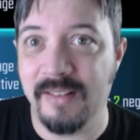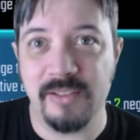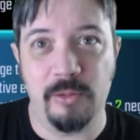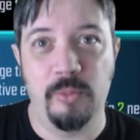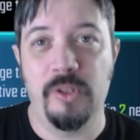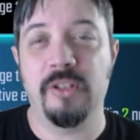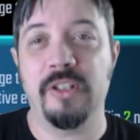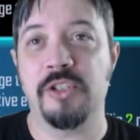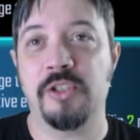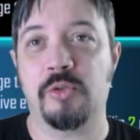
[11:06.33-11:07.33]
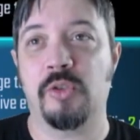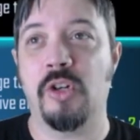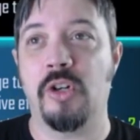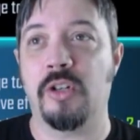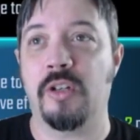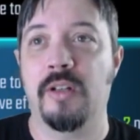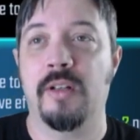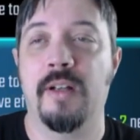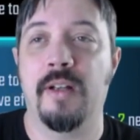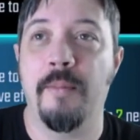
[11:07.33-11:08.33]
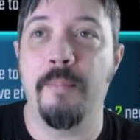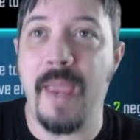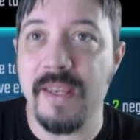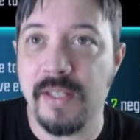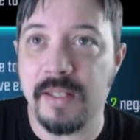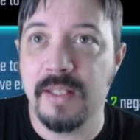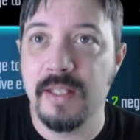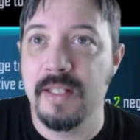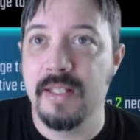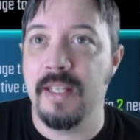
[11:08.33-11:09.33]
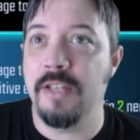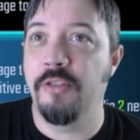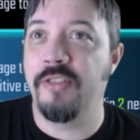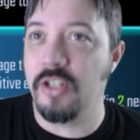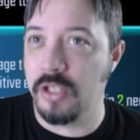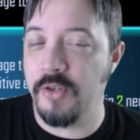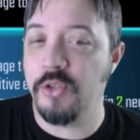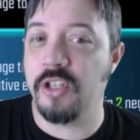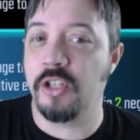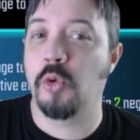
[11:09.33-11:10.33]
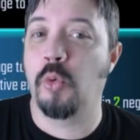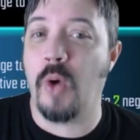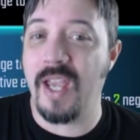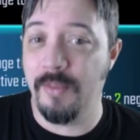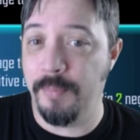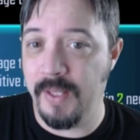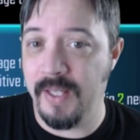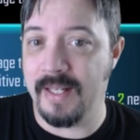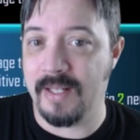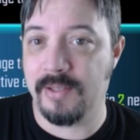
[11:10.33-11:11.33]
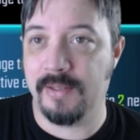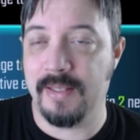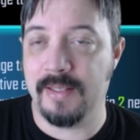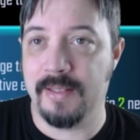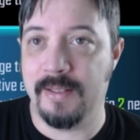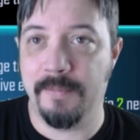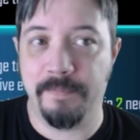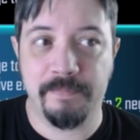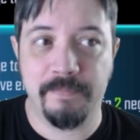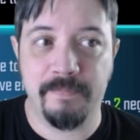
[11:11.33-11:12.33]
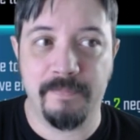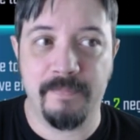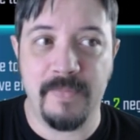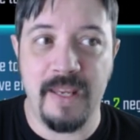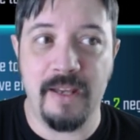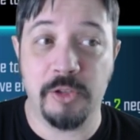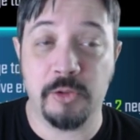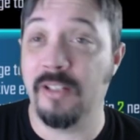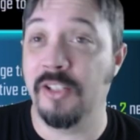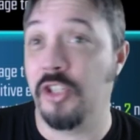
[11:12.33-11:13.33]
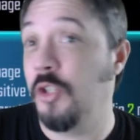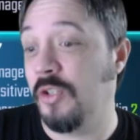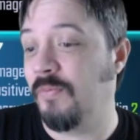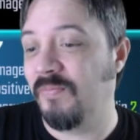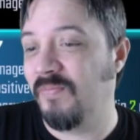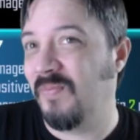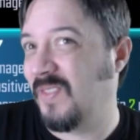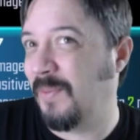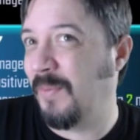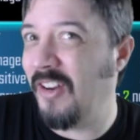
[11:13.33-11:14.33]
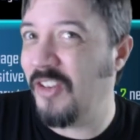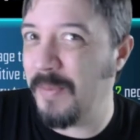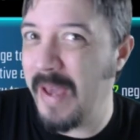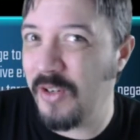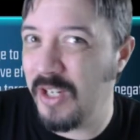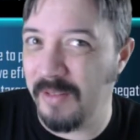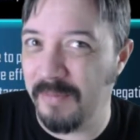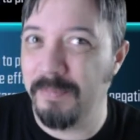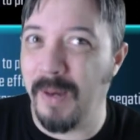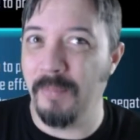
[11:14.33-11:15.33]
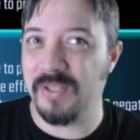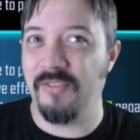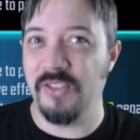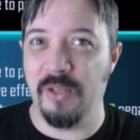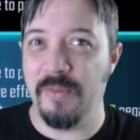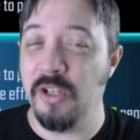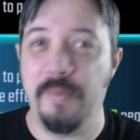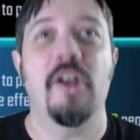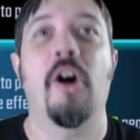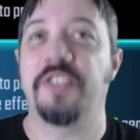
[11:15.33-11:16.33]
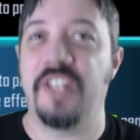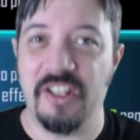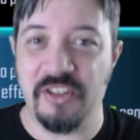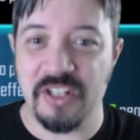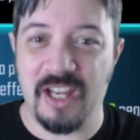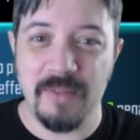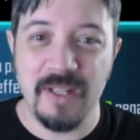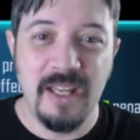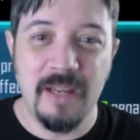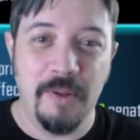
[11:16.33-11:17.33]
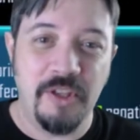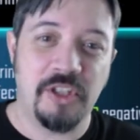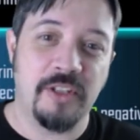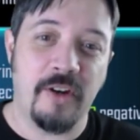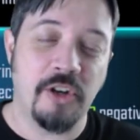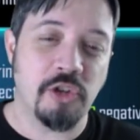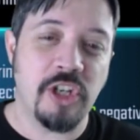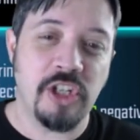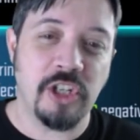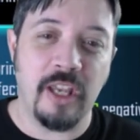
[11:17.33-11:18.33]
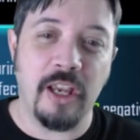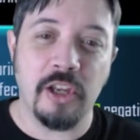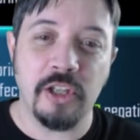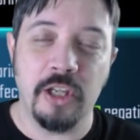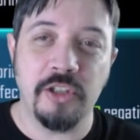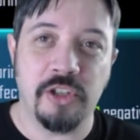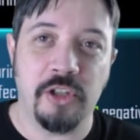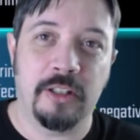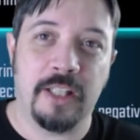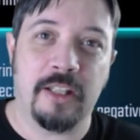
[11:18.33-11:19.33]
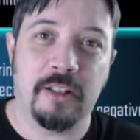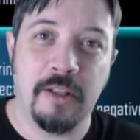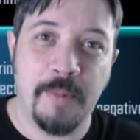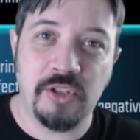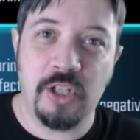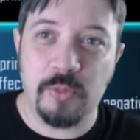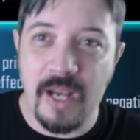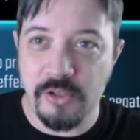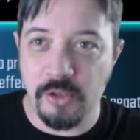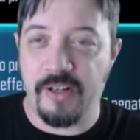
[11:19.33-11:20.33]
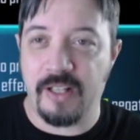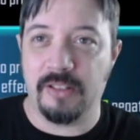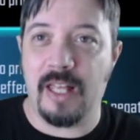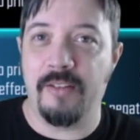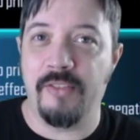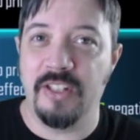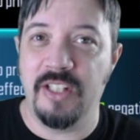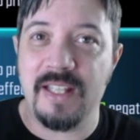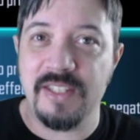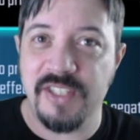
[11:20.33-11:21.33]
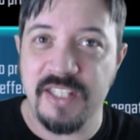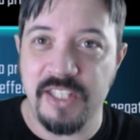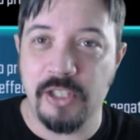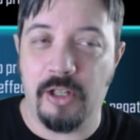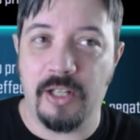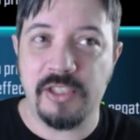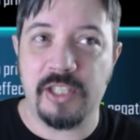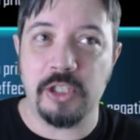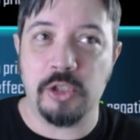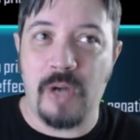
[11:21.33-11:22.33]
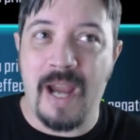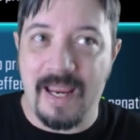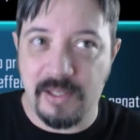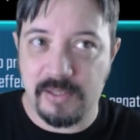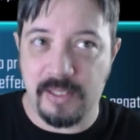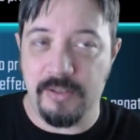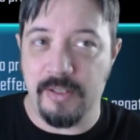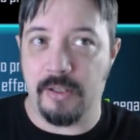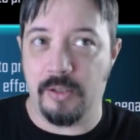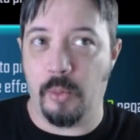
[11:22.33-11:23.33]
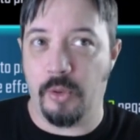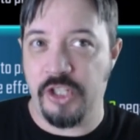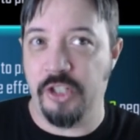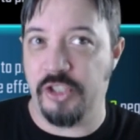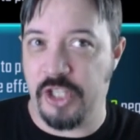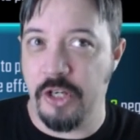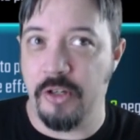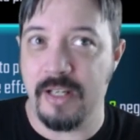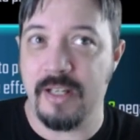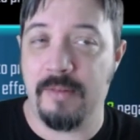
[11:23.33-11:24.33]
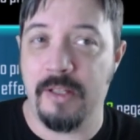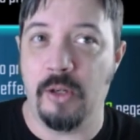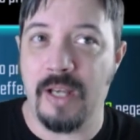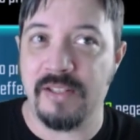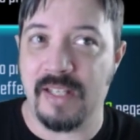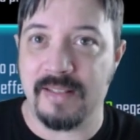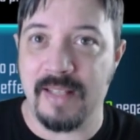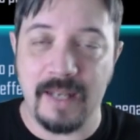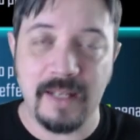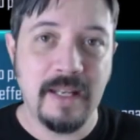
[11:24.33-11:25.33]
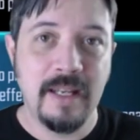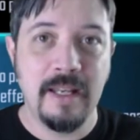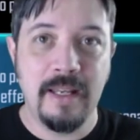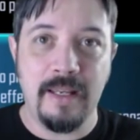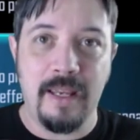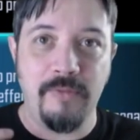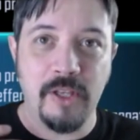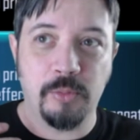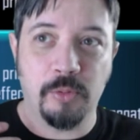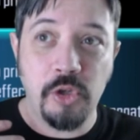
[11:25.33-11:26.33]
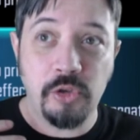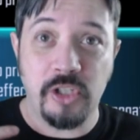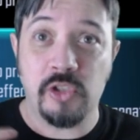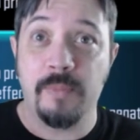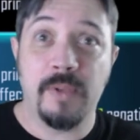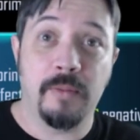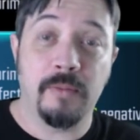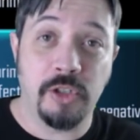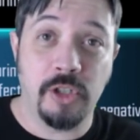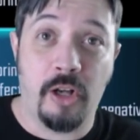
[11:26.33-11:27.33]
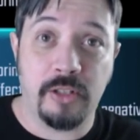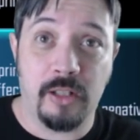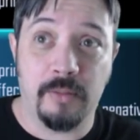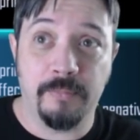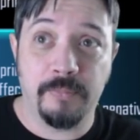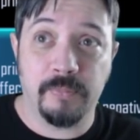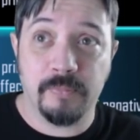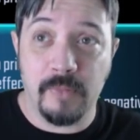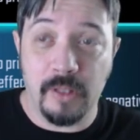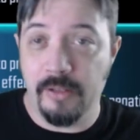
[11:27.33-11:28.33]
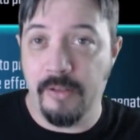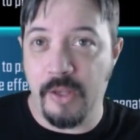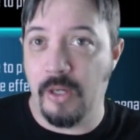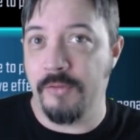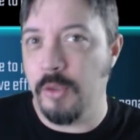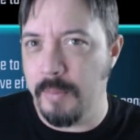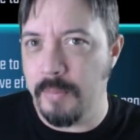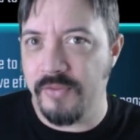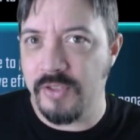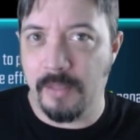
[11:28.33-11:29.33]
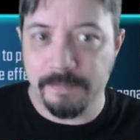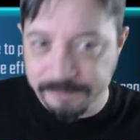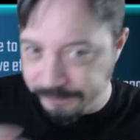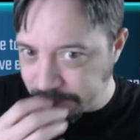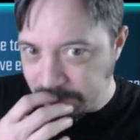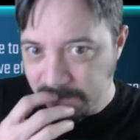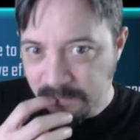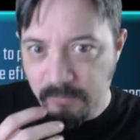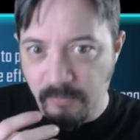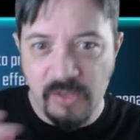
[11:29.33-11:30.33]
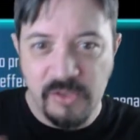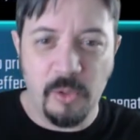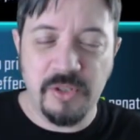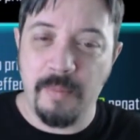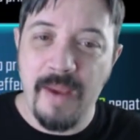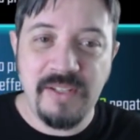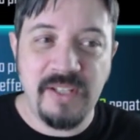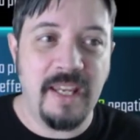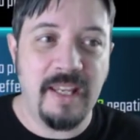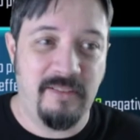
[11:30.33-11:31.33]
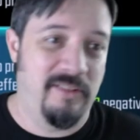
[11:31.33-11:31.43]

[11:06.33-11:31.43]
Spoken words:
It's a really strong basic, and you find yourself using this quite a bit, actually. Yeah, it's great unless you're using some energy battery to pump stuff into him, then you'll be ulting all the time. But this is a very strategic thing because, like, especially in raids, you'll find a lot of the non-sticky taunts like Drax in there or Shield Security, you know, guys like that. And this will usually strip the taunt on them if they don't have too many buffs up. So it's an amazing hit.